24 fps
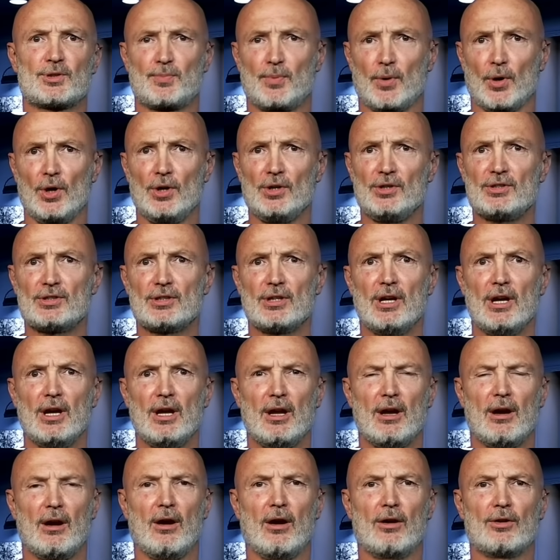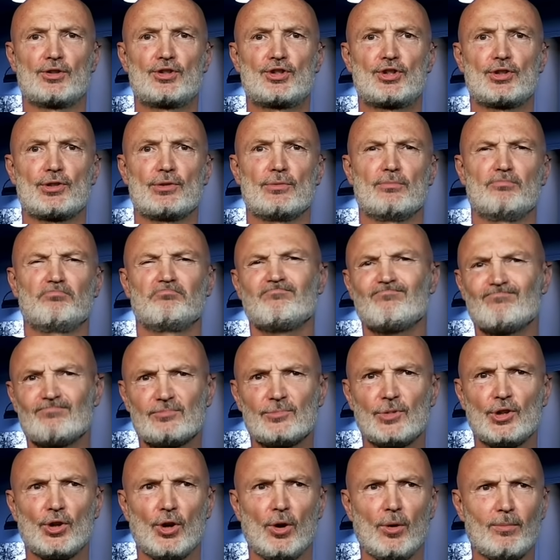Spurs.
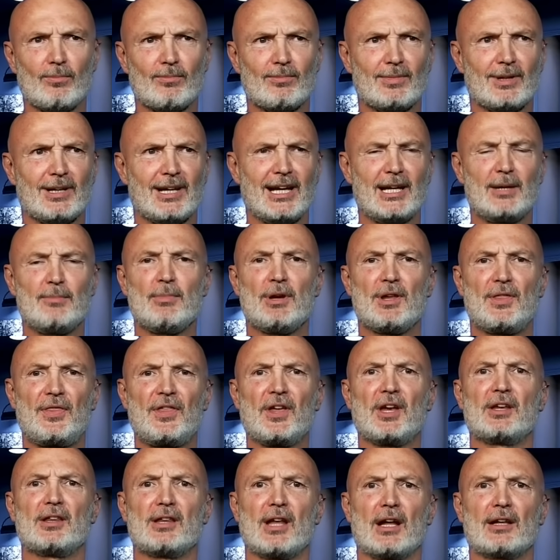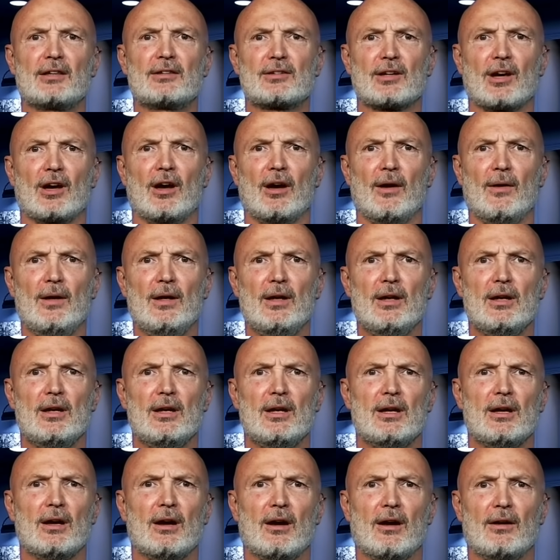Let me think
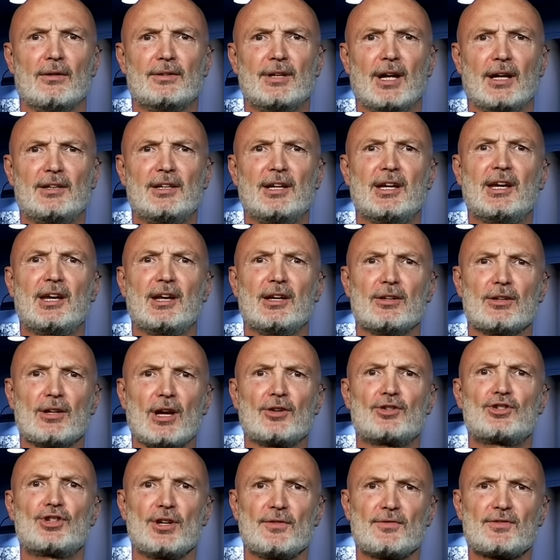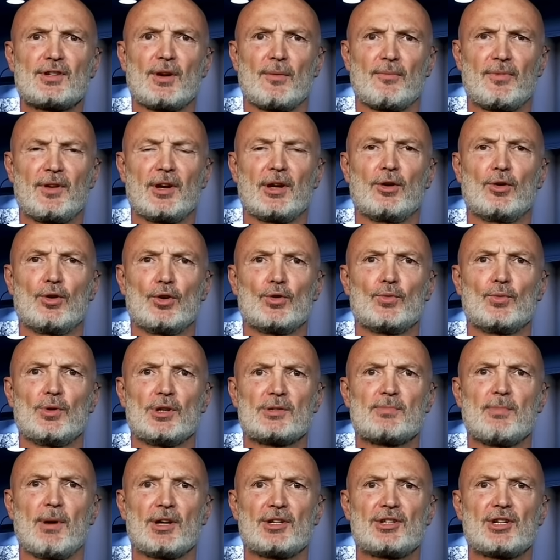that he can achieve something good
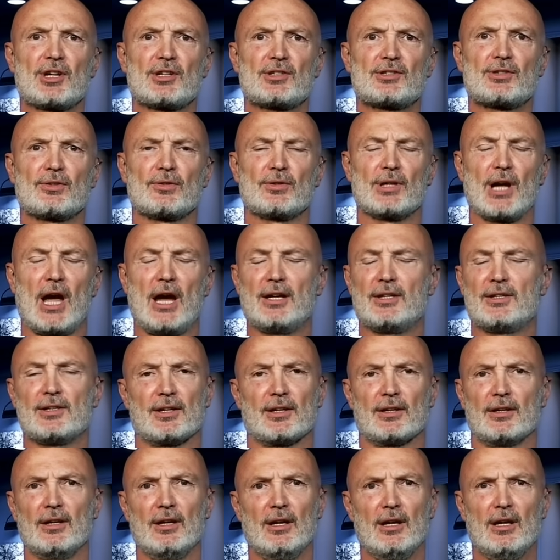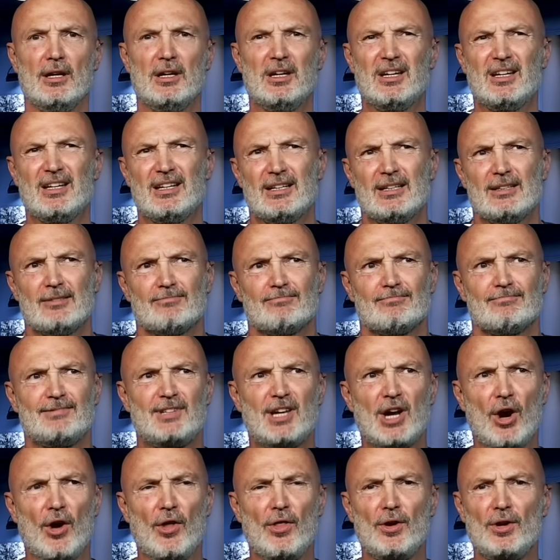with Manchester United.
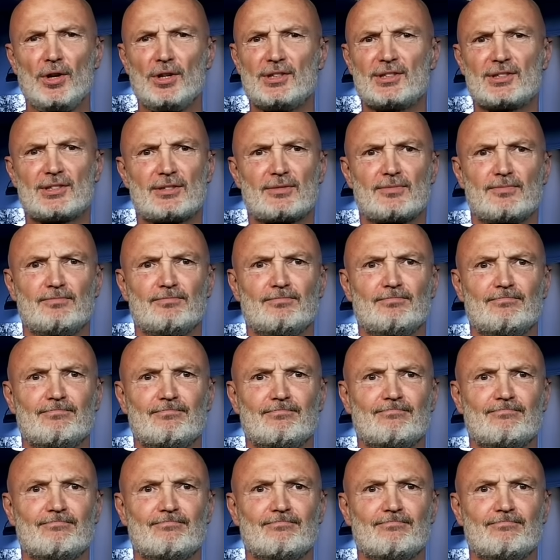The others,